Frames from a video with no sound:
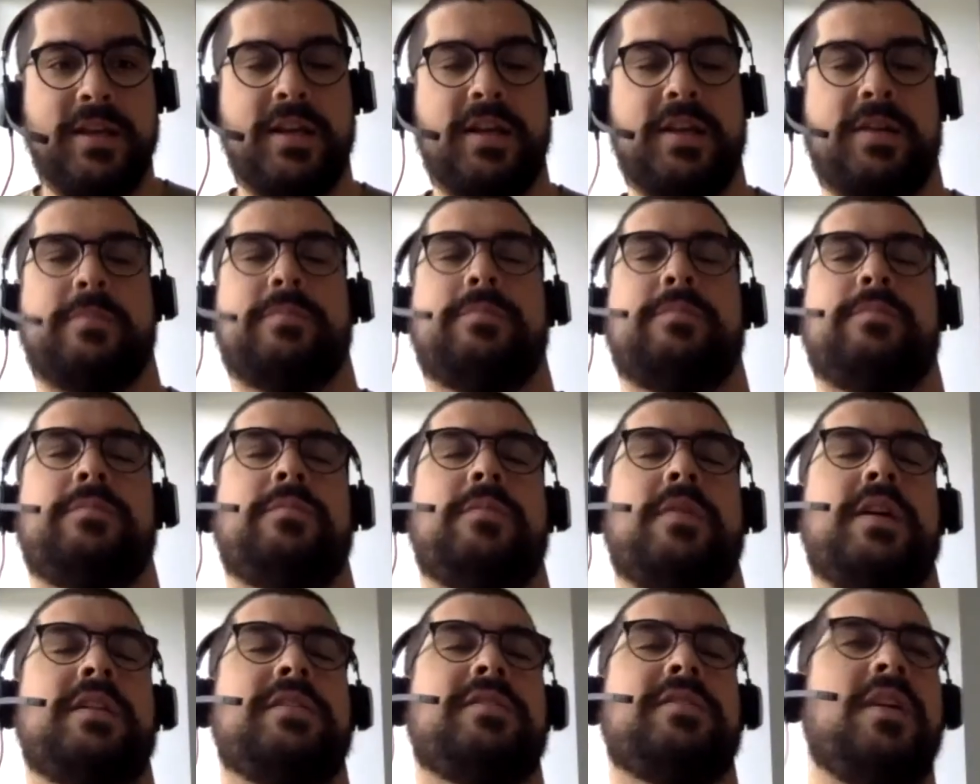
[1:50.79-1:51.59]

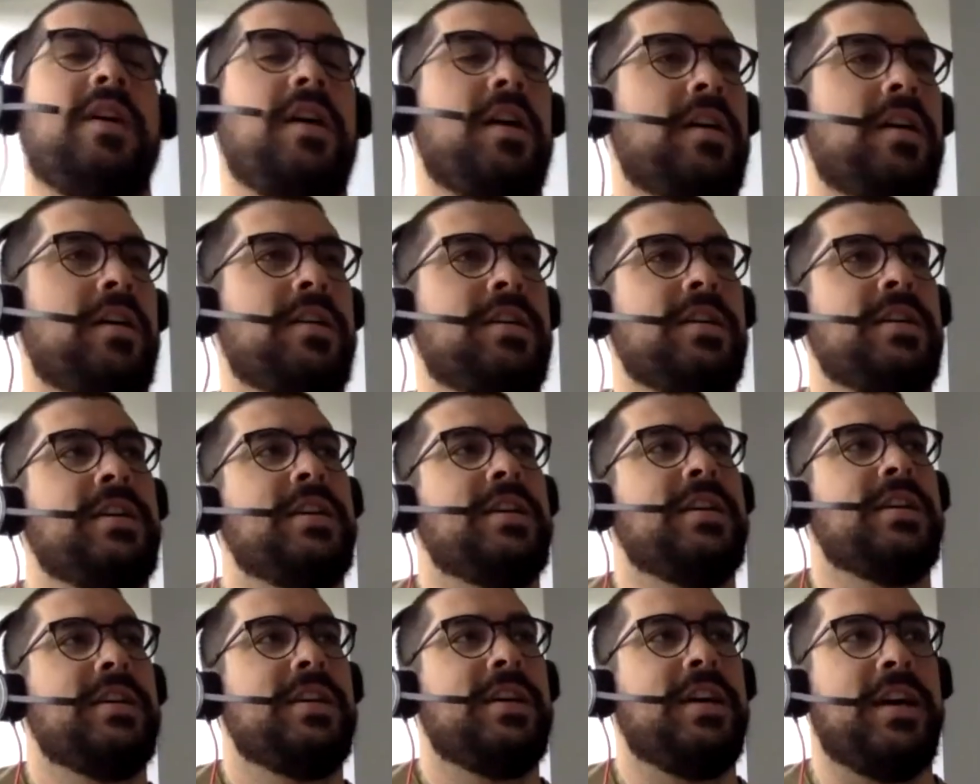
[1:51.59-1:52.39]
I saw
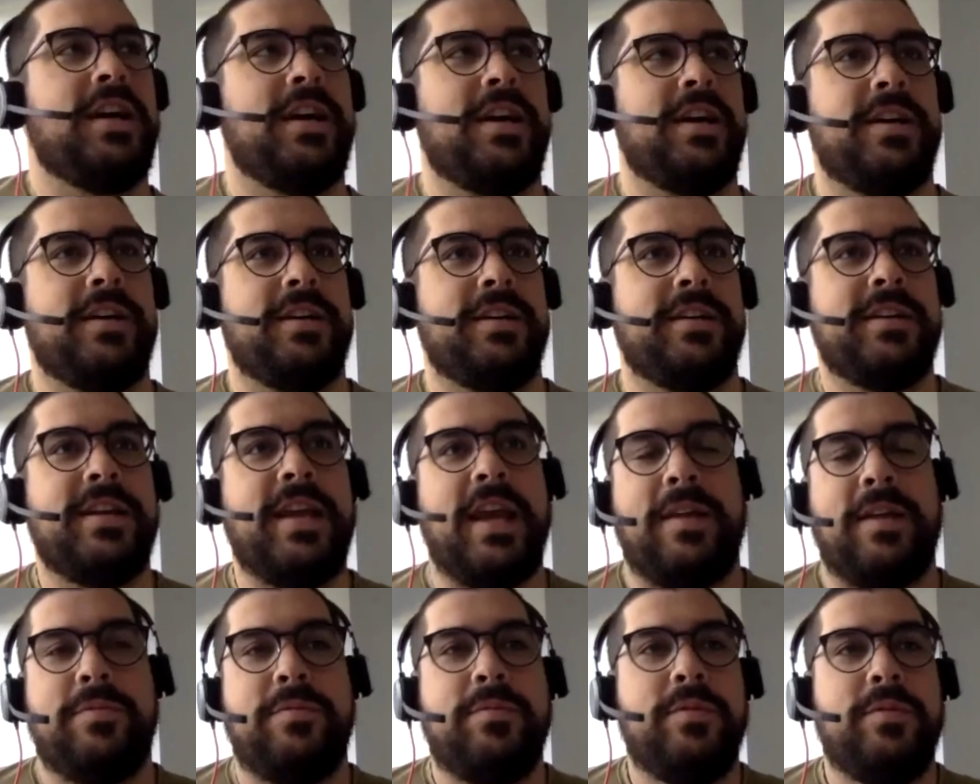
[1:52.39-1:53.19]

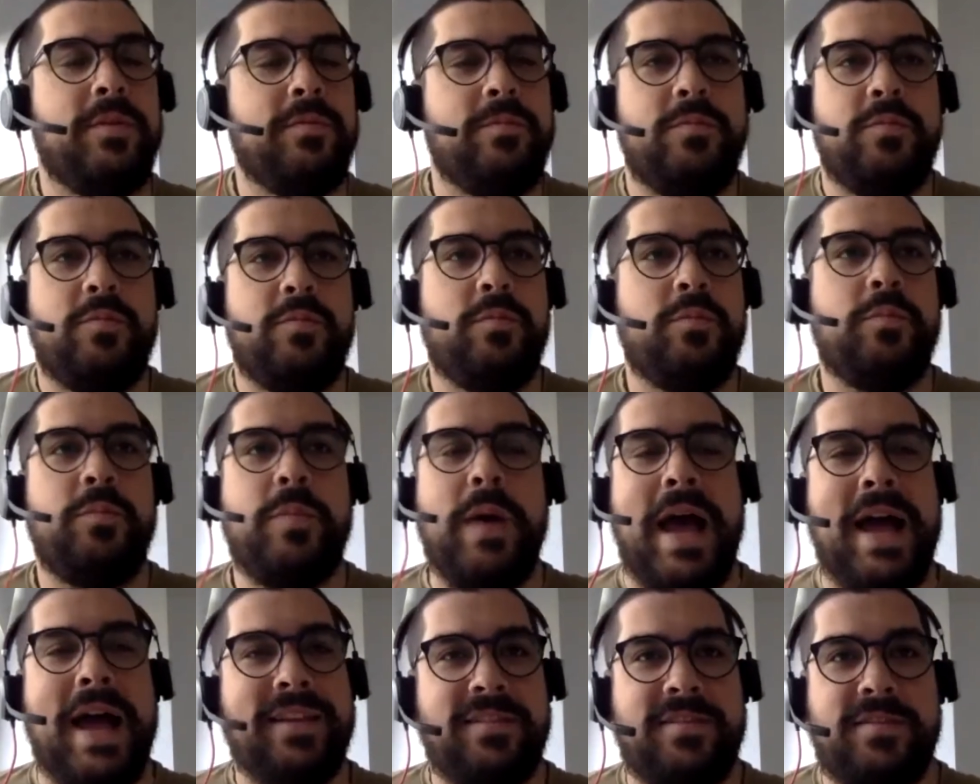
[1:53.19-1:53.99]
the
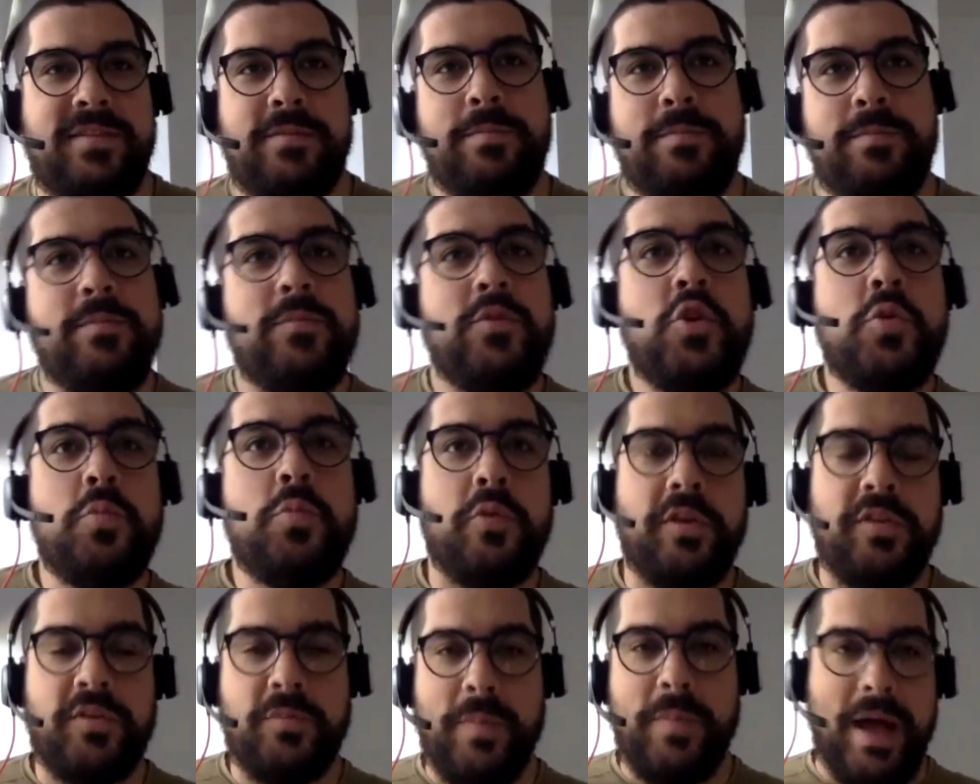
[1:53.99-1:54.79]
past
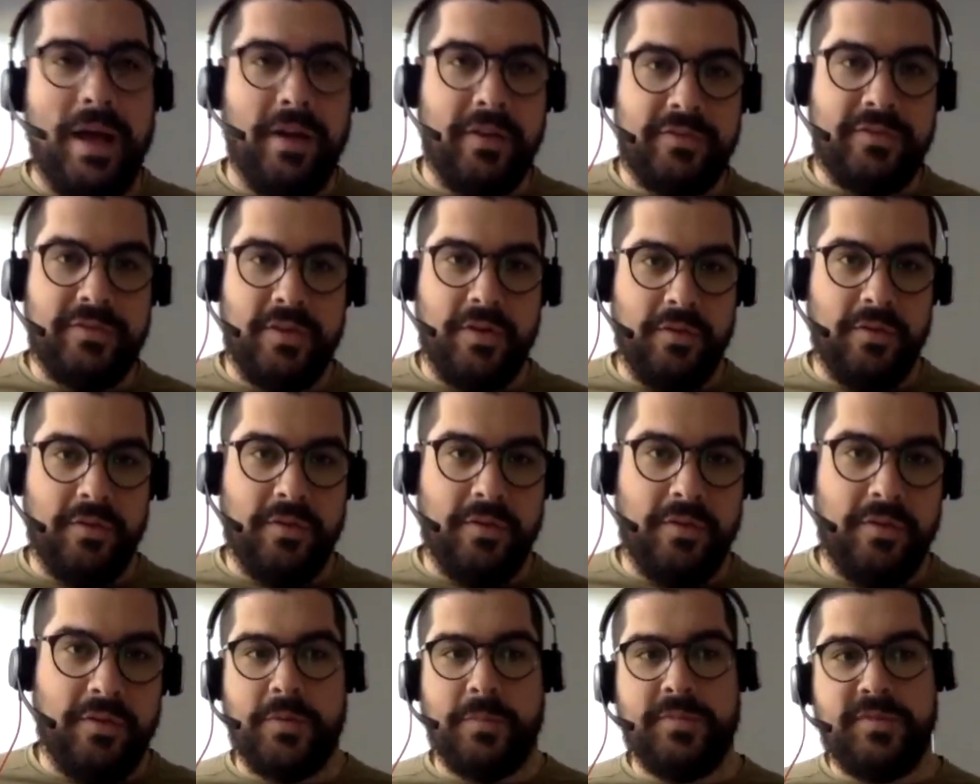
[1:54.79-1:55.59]
numerous milestones
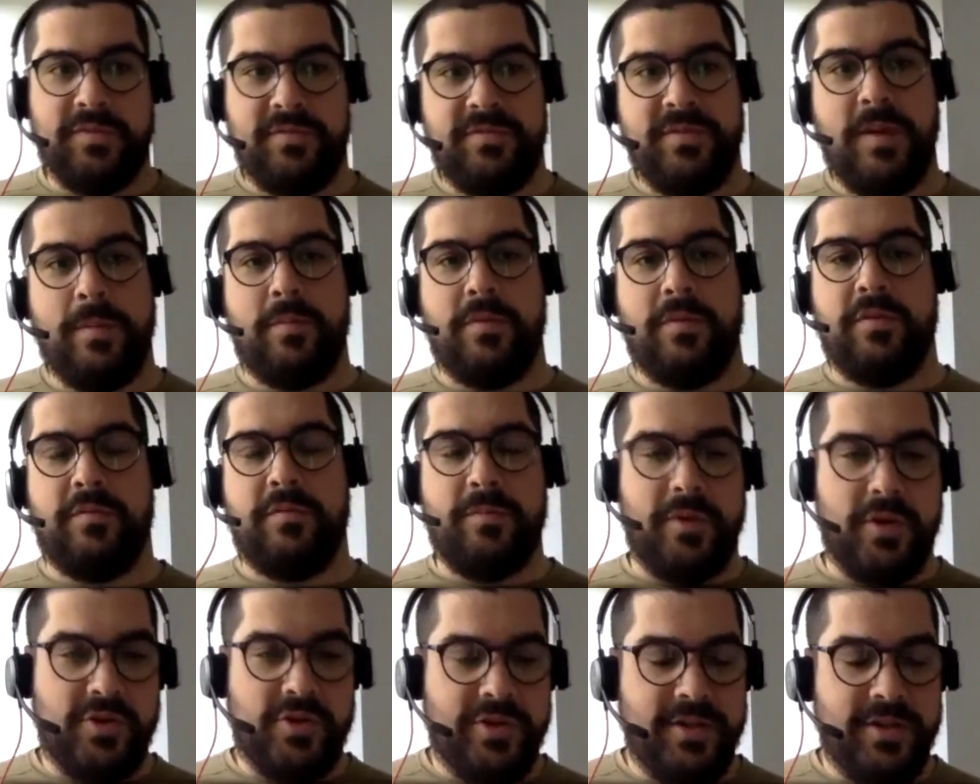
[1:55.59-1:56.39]
in terms of number of
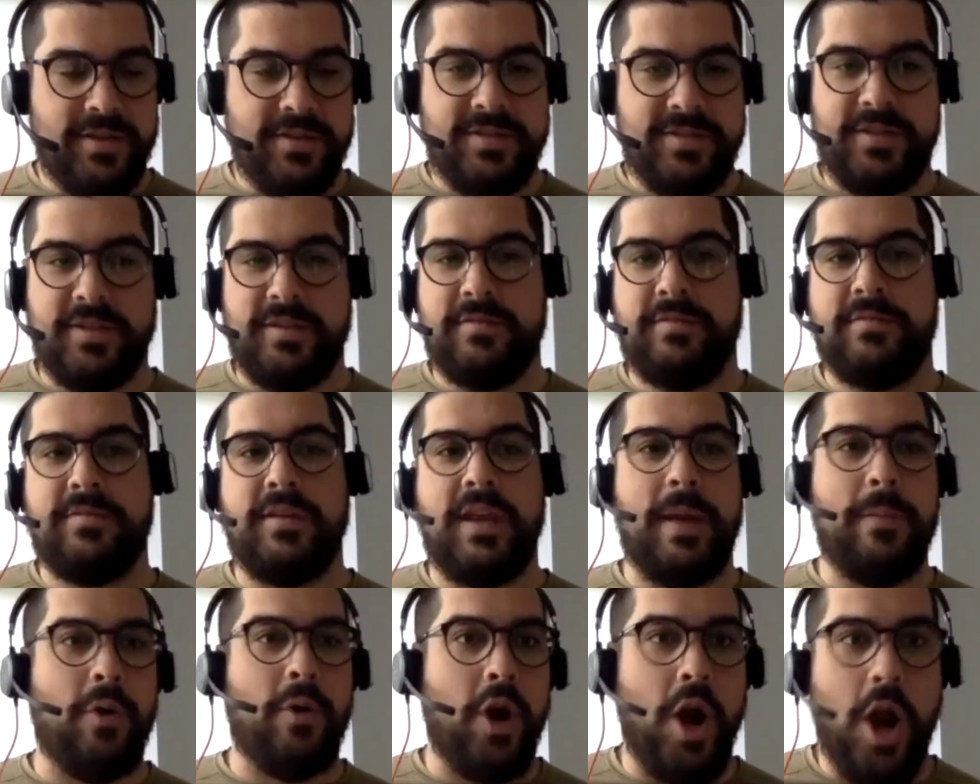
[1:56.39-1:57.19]
merchants and
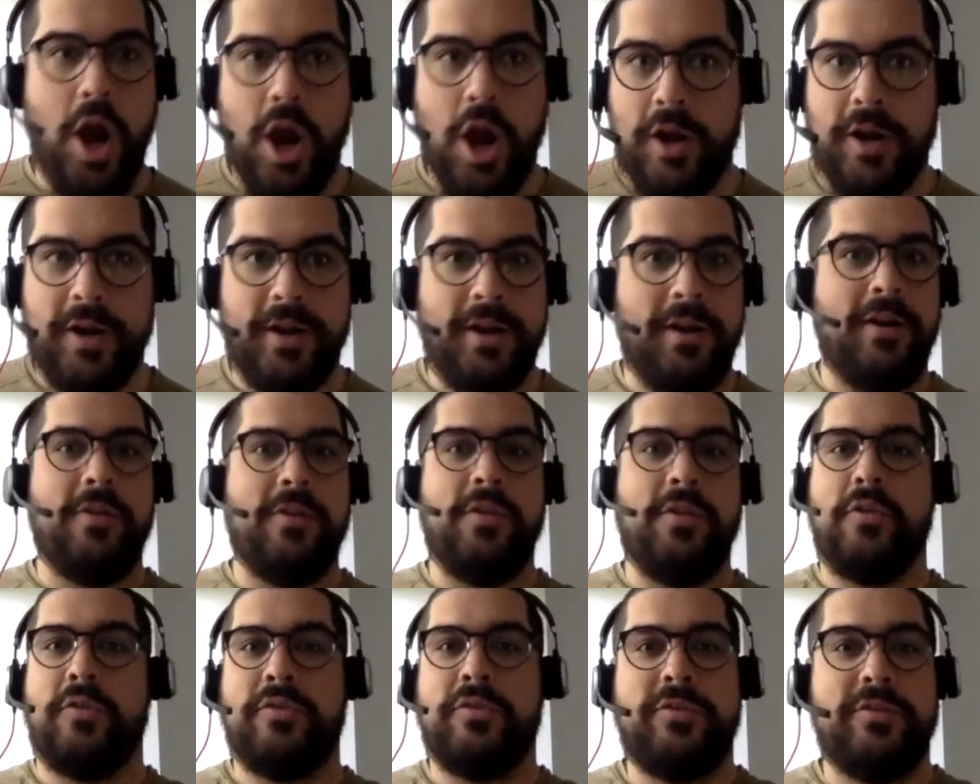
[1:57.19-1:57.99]
MRR and all
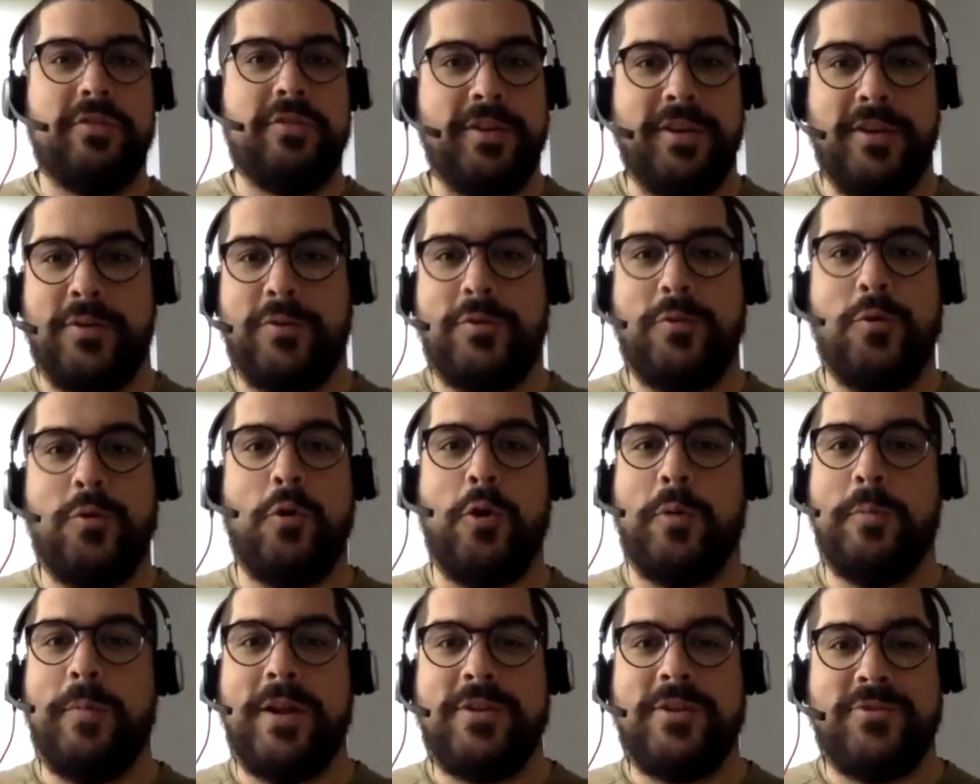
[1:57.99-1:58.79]
those
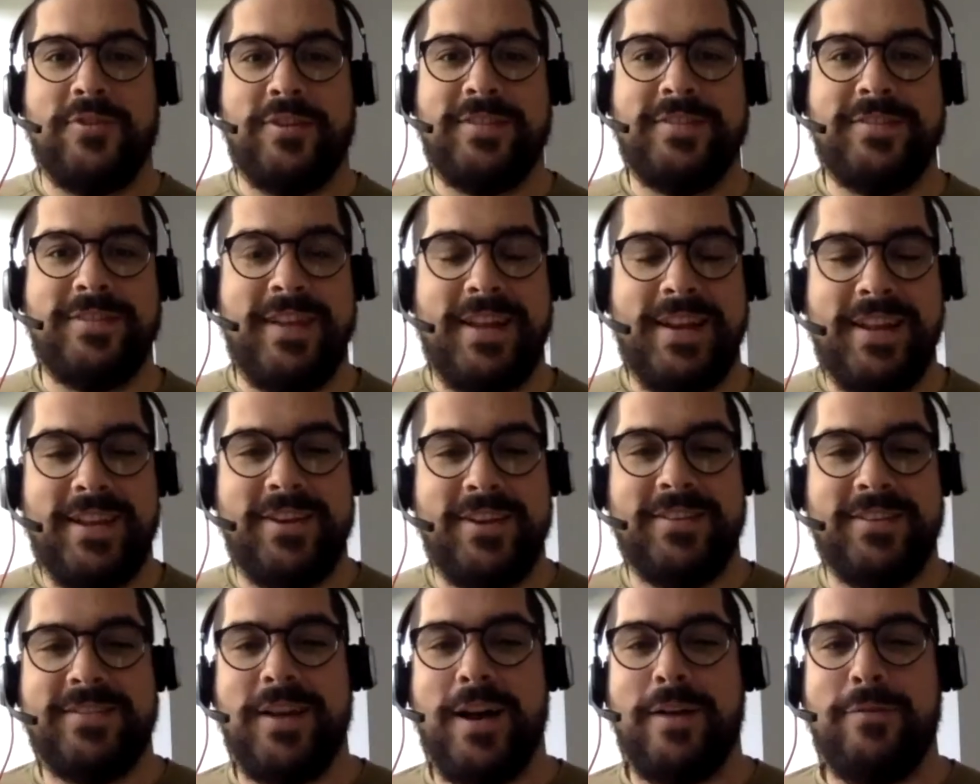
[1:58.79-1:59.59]
core metrics to any
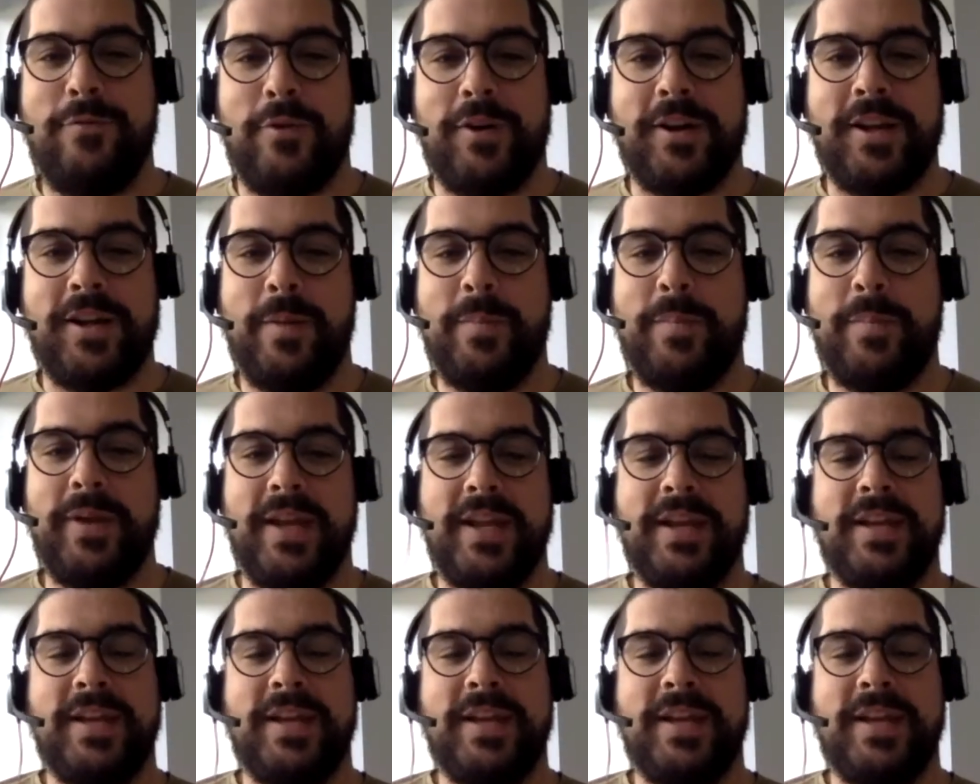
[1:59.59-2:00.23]
good software company.